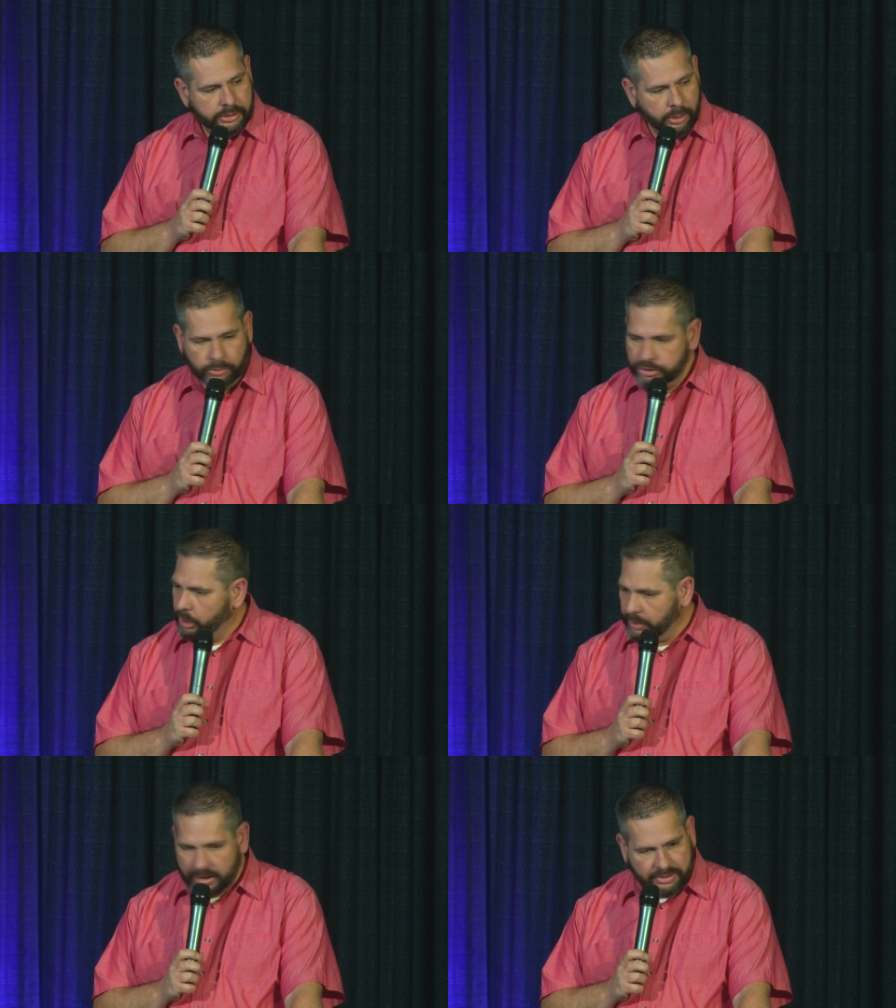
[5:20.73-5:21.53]
Don't,
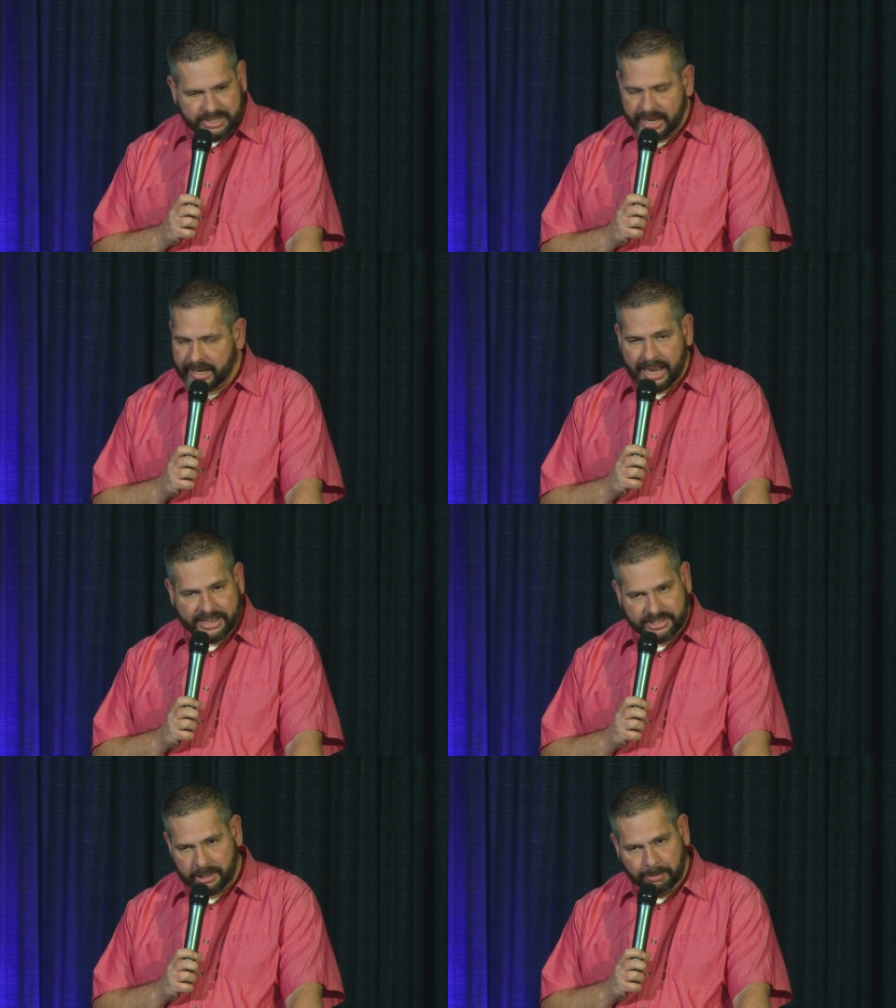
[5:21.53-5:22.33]
don't ever take
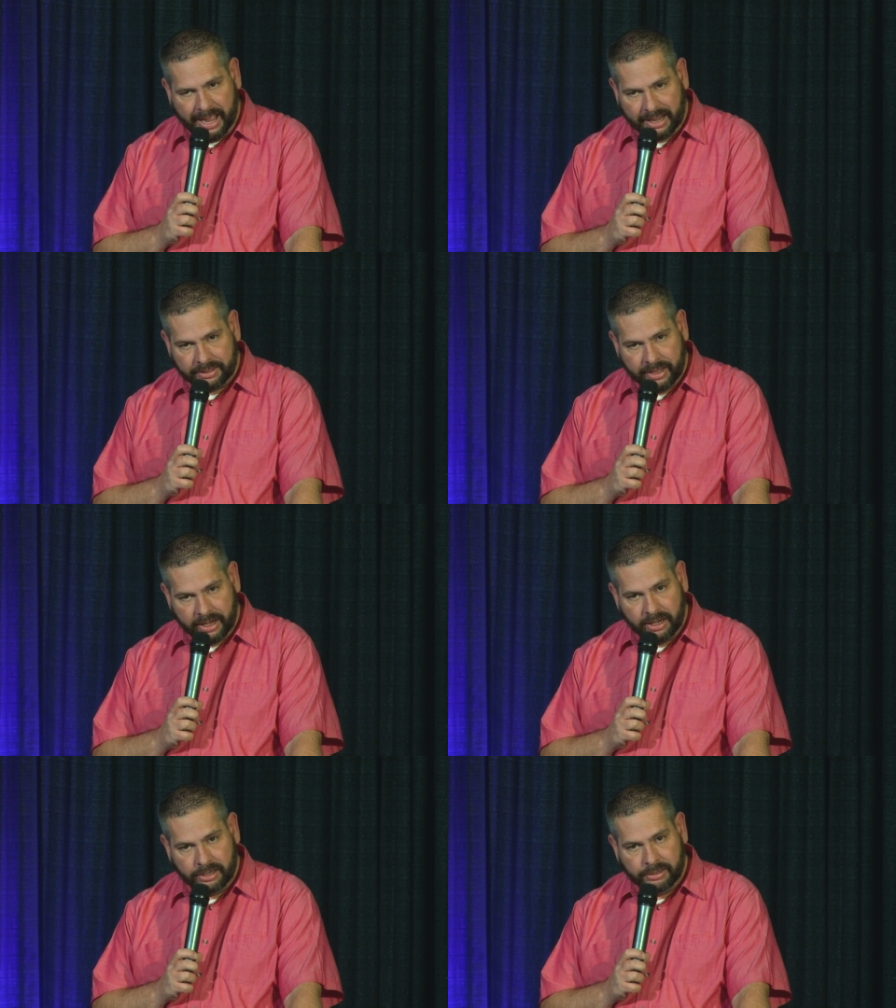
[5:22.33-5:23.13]
Isaac back
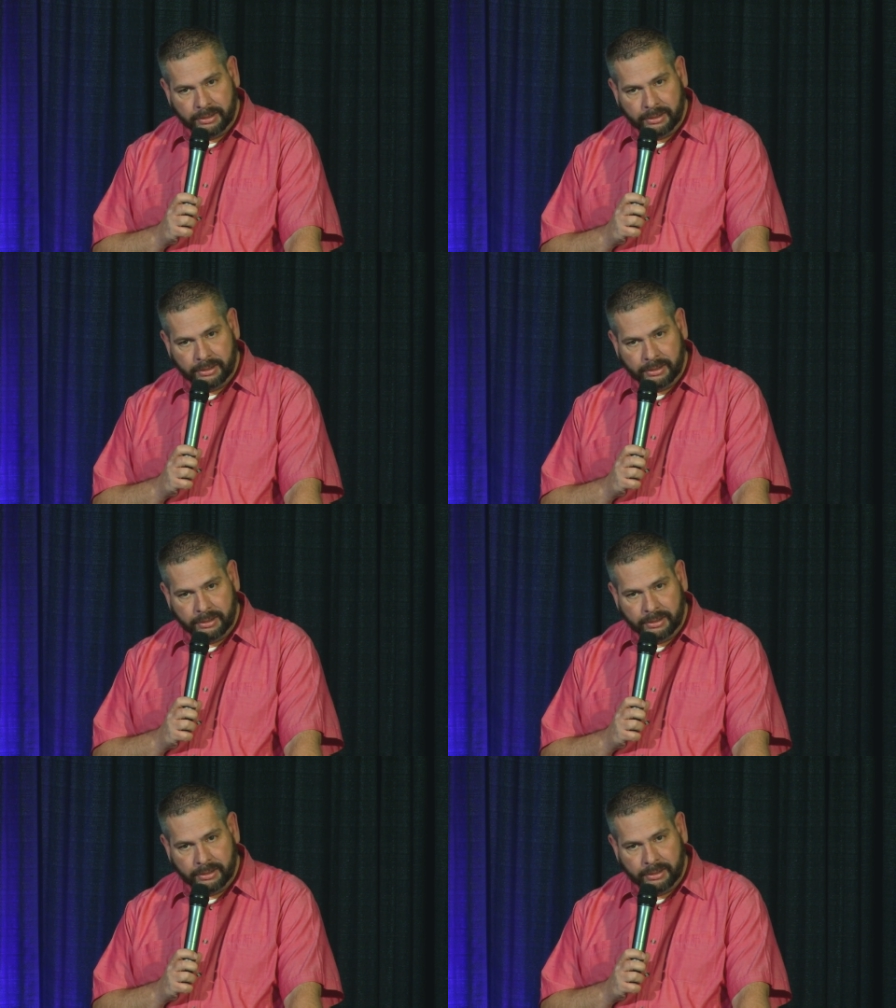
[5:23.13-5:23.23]
there.